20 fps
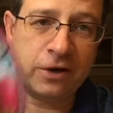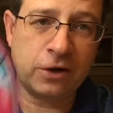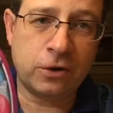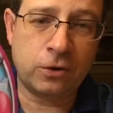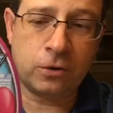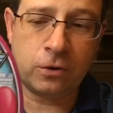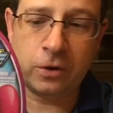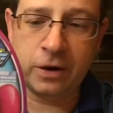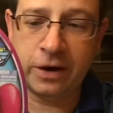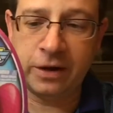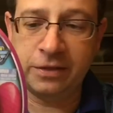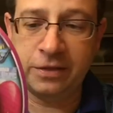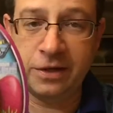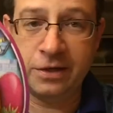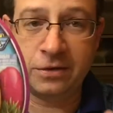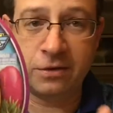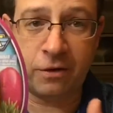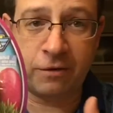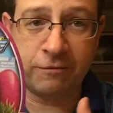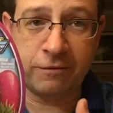vehicle, and
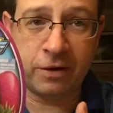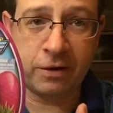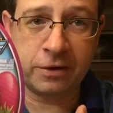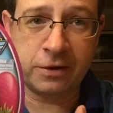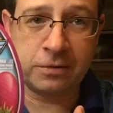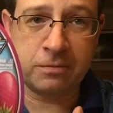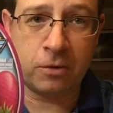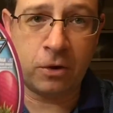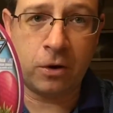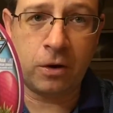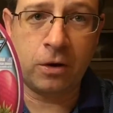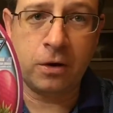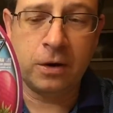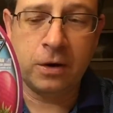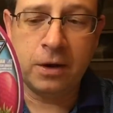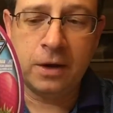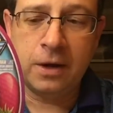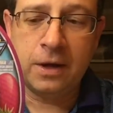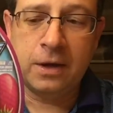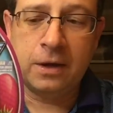these are very small.
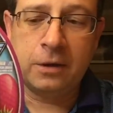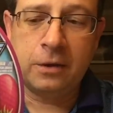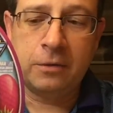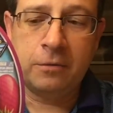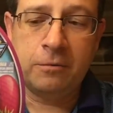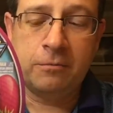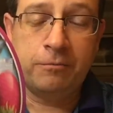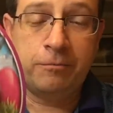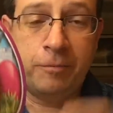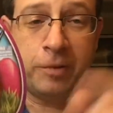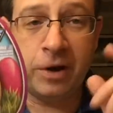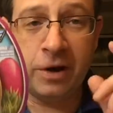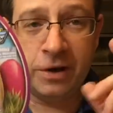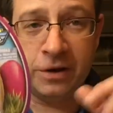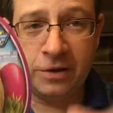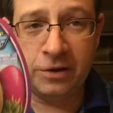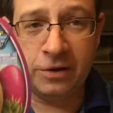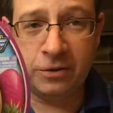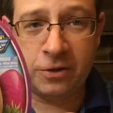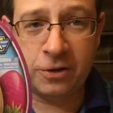
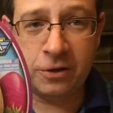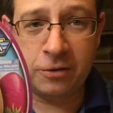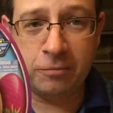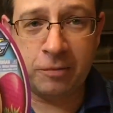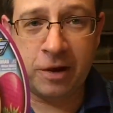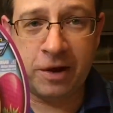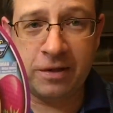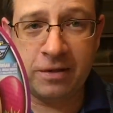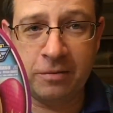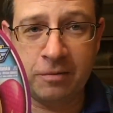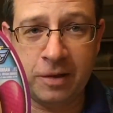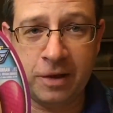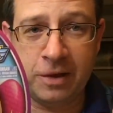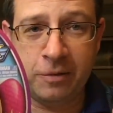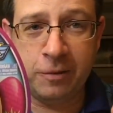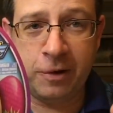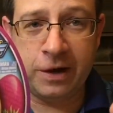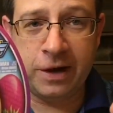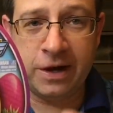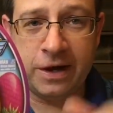But you could buy them
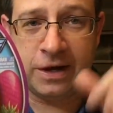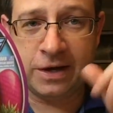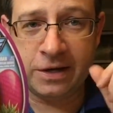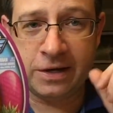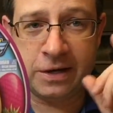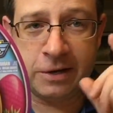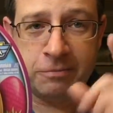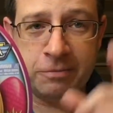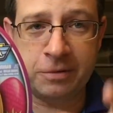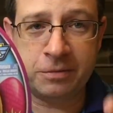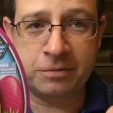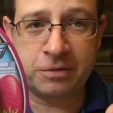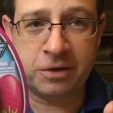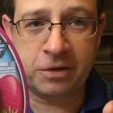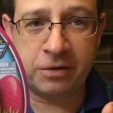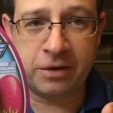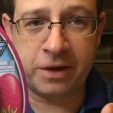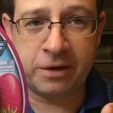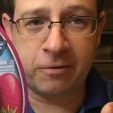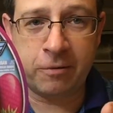anyway and keep them
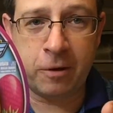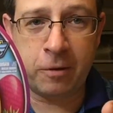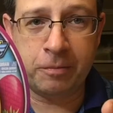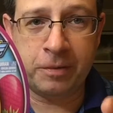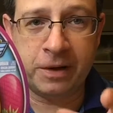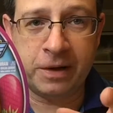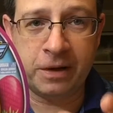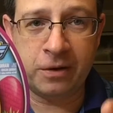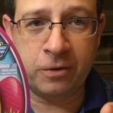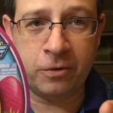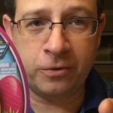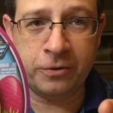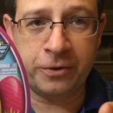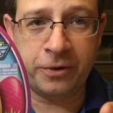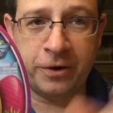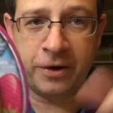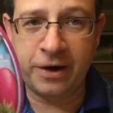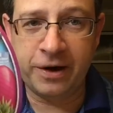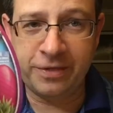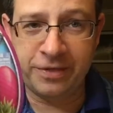until they grow up and get
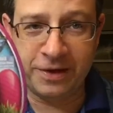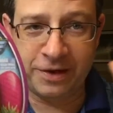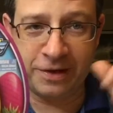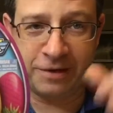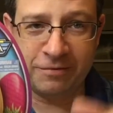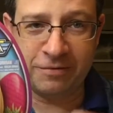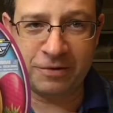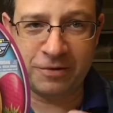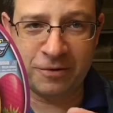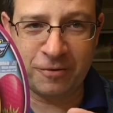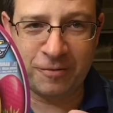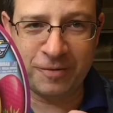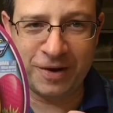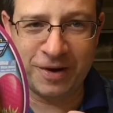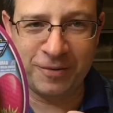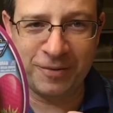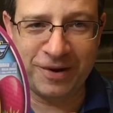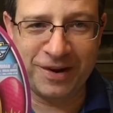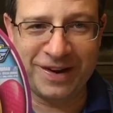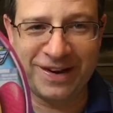older, and then give it to them
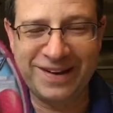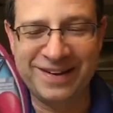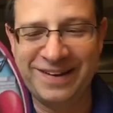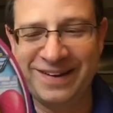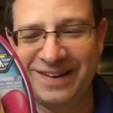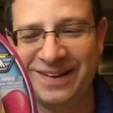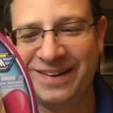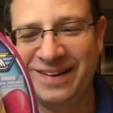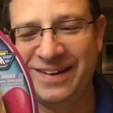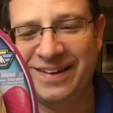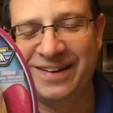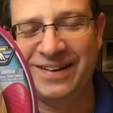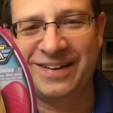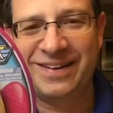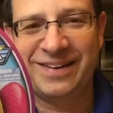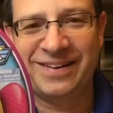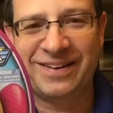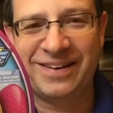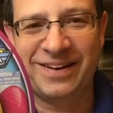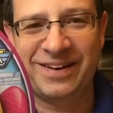anyway.
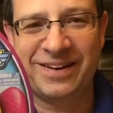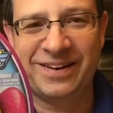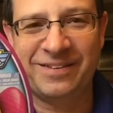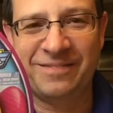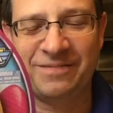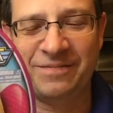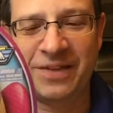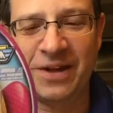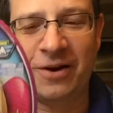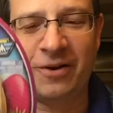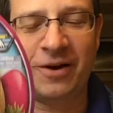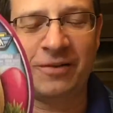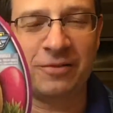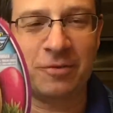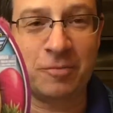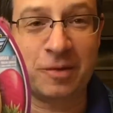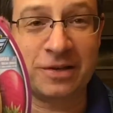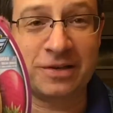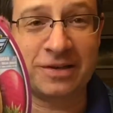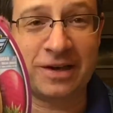Uh, they don't have
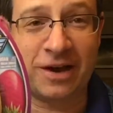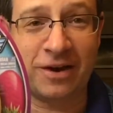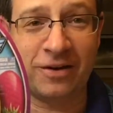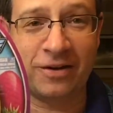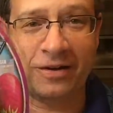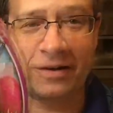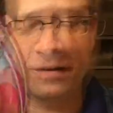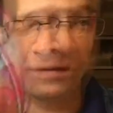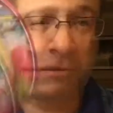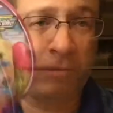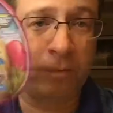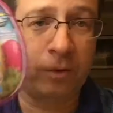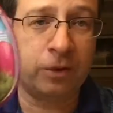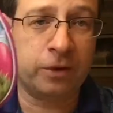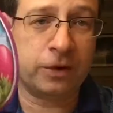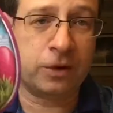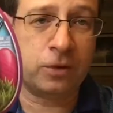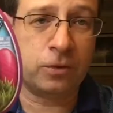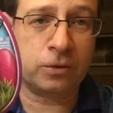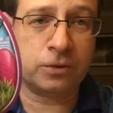to miss out here.
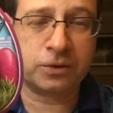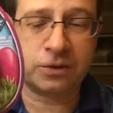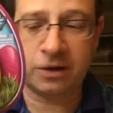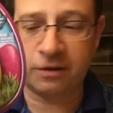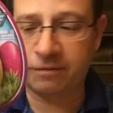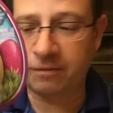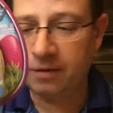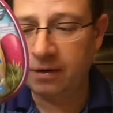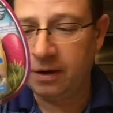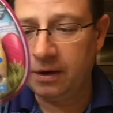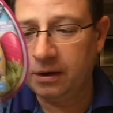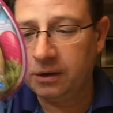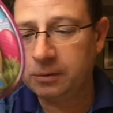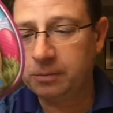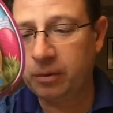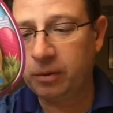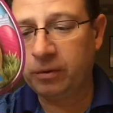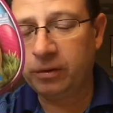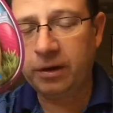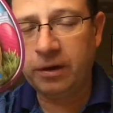Really cool stuff.
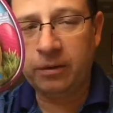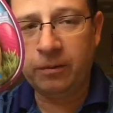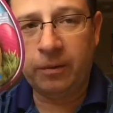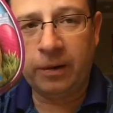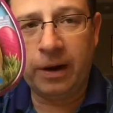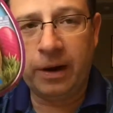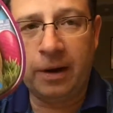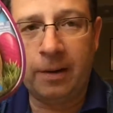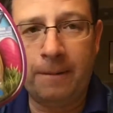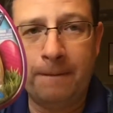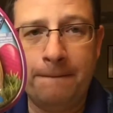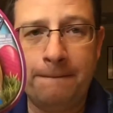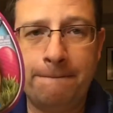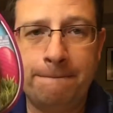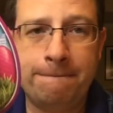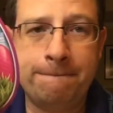Let's pull another one out.